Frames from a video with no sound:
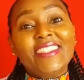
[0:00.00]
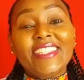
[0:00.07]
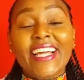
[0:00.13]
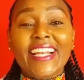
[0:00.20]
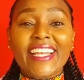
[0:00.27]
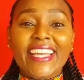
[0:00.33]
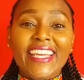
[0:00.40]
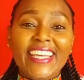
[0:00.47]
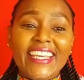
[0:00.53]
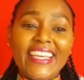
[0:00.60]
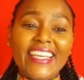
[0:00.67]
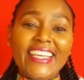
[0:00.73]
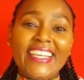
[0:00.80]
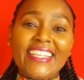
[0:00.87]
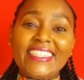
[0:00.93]

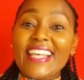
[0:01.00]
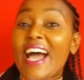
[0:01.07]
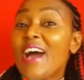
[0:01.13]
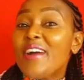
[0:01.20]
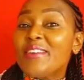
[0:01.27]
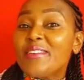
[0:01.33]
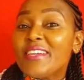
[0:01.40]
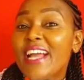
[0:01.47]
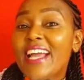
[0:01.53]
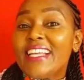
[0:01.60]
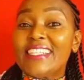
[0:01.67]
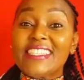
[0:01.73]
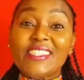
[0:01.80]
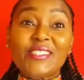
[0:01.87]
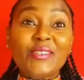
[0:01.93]
darlings how are you
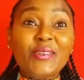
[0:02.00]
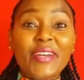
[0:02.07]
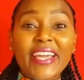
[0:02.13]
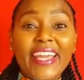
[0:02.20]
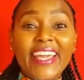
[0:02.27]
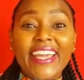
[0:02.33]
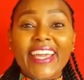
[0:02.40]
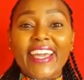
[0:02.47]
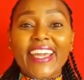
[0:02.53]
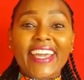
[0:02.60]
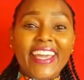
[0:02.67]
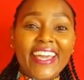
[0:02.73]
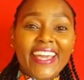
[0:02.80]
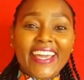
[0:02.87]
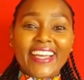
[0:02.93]
guys
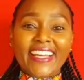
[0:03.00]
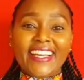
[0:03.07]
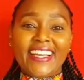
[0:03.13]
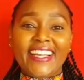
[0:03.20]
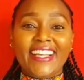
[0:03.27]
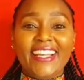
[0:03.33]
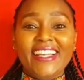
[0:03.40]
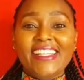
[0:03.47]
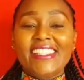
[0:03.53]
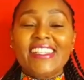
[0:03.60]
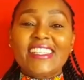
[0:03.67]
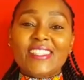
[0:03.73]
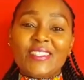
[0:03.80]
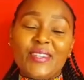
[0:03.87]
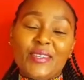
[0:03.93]
doing
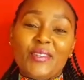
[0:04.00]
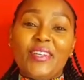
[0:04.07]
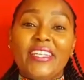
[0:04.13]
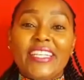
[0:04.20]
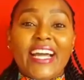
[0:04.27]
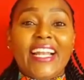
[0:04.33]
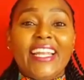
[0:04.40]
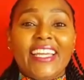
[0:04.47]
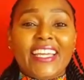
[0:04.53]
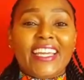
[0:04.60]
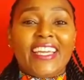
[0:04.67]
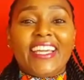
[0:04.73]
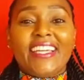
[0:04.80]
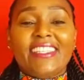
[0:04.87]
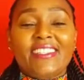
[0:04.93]
so your darling
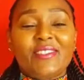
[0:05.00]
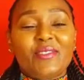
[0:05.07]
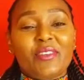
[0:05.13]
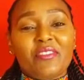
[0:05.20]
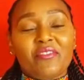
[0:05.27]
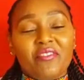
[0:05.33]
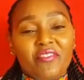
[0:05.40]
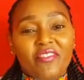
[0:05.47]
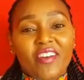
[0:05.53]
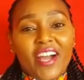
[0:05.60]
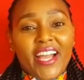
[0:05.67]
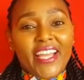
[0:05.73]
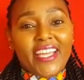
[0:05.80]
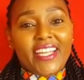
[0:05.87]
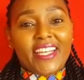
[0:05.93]
here is doing
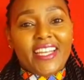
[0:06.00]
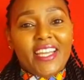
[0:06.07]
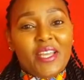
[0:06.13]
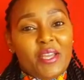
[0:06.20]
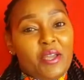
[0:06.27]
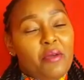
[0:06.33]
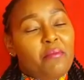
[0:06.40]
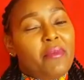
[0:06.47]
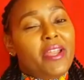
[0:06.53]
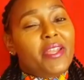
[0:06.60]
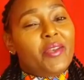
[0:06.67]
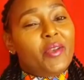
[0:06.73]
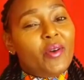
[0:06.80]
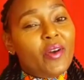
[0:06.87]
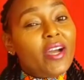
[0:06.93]
fine but i
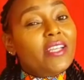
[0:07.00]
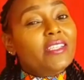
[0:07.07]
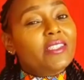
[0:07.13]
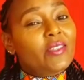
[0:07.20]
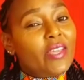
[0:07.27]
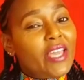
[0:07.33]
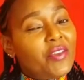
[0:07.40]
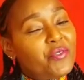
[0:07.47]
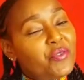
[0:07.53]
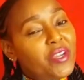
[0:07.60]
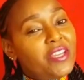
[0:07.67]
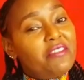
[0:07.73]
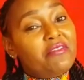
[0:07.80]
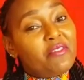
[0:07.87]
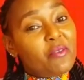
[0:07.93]
know as you can
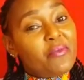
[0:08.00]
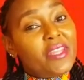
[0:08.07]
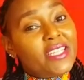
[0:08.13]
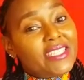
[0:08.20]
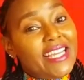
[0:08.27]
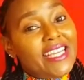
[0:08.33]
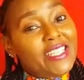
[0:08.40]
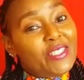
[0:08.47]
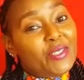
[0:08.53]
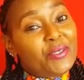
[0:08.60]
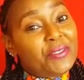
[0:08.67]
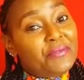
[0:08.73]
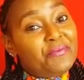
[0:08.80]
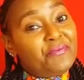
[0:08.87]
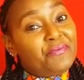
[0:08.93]
read from the
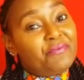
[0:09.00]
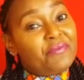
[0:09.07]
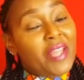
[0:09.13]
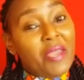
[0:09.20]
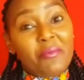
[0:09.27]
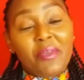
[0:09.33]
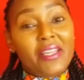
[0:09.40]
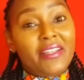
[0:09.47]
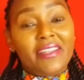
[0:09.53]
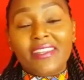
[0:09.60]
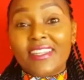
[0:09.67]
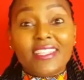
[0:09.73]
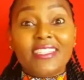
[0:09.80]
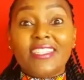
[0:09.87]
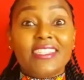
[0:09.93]
title i mean
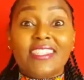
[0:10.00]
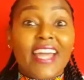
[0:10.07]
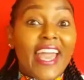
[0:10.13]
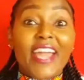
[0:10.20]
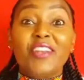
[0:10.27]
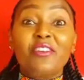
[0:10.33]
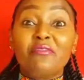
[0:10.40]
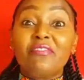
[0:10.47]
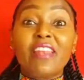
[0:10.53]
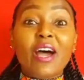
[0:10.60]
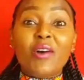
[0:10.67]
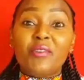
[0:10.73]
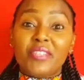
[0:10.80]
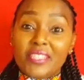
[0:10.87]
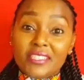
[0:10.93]
this is the end of
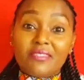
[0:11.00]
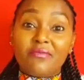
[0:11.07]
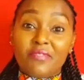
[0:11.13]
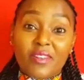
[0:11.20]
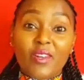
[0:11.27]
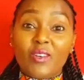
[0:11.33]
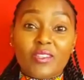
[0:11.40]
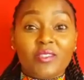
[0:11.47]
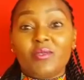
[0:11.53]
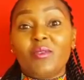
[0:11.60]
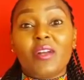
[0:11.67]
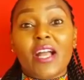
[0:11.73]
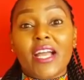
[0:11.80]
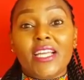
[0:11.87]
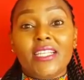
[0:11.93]
lauryn's vlogs you
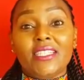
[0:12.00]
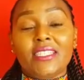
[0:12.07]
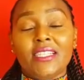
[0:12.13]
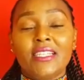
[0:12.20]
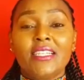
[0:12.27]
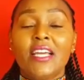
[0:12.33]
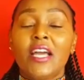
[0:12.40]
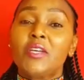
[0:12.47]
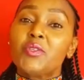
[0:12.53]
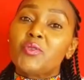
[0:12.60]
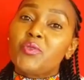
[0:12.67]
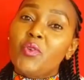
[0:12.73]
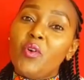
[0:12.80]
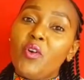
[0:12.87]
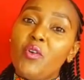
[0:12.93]
guys
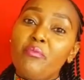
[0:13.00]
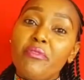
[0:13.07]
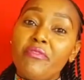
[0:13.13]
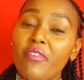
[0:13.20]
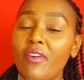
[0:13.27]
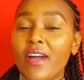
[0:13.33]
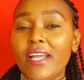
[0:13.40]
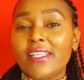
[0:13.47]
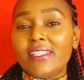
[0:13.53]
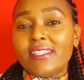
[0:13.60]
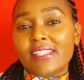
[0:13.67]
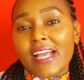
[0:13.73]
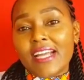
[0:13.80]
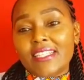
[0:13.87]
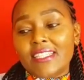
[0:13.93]
so before i
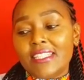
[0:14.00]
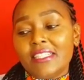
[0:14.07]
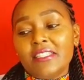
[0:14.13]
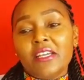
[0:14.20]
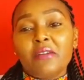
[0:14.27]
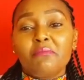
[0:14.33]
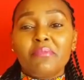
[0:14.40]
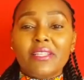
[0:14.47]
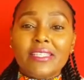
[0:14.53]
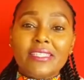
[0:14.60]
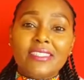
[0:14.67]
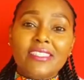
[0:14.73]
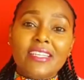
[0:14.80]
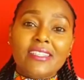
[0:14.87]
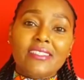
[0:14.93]
start please
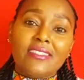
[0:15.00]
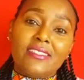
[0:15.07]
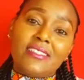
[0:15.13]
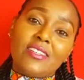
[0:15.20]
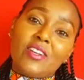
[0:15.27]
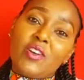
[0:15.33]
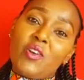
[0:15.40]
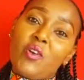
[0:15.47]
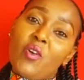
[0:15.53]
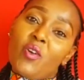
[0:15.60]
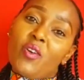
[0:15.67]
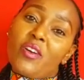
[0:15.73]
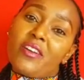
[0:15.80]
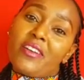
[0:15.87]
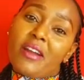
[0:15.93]
just go
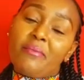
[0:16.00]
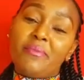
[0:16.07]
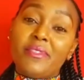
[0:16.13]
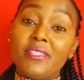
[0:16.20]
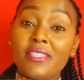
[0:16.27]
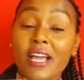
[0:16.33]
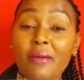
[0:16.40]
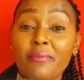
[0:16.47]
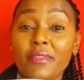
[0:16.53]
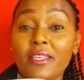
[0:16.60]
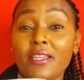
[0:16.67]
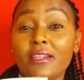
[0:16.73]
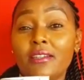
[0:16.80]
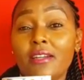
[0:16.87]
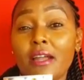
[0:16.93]
grab
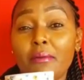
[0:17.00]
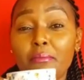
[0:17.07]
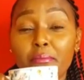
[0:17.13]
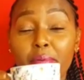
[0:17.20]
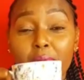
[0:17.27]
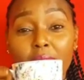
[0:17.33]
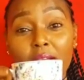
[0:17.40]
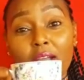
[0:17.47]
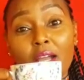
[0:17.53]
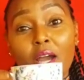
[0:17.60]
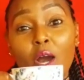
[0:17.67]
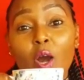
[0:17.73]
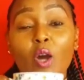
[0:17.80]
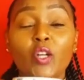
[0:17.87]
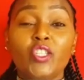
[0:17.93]
something grab
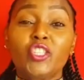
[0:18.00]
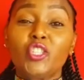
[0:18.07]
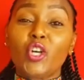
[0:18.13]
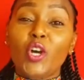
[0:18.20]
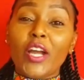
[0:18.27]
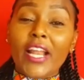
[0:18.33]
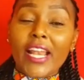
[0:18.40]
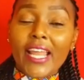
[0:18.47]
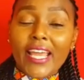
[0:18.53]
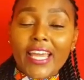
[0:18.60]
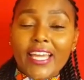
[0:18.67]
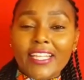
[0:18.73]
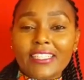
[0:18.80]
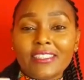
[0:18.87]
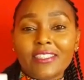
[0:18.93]
hot
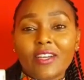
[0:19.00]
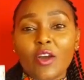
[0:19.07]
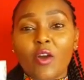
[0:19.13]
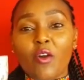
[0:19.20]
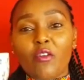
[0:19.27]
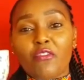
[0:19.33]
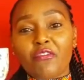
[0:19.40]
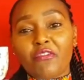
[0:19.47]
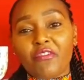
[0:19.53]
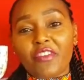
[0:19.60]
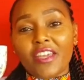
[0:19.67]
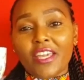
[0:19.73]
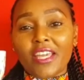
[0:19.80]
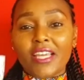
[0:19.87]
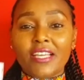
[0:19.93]
chocolate
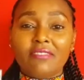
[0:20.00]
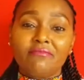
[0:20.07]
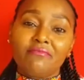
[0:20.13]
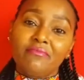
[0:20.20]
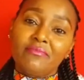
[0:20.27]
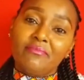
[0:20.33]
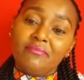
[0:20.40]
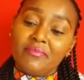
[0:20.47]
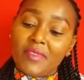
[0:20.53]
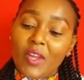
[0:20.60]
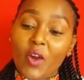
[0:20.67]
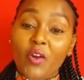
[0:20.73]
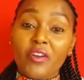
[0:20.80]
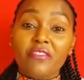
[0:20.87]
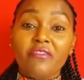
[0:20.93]
coffee
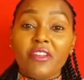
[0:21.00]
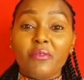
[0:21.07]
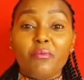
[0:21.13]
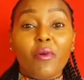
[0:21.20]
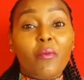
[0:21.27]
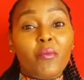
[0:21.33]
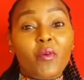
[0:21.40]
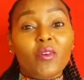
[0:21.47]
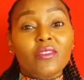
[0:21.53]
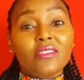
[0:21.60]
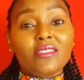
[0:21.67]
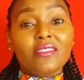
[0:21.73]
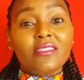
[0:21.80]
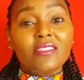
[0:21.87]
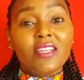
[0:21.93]
or even
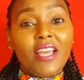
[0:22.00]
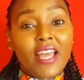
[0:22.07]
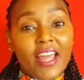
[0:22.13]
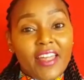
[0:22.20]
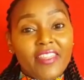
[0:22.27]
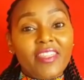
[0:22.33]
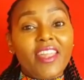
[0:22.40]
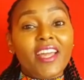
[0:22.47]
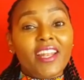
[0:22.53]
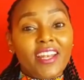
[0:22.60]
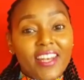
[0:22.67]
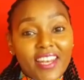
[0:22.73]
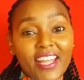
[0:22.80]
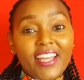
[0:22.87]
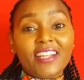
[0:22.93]
popcorns and
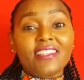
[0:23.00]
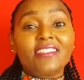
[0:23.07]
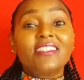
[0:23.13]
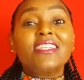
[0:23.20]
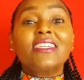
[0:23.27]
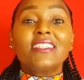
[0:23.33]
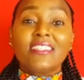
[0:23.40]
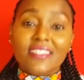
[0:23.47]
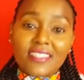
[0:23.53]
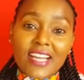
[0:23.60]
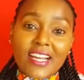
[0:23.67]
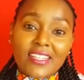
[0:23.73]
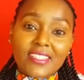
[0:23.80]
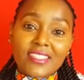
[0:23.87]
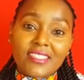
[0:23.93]
then let's
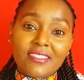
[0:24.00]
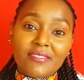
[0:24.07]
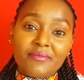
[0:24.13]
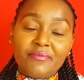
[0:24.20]
start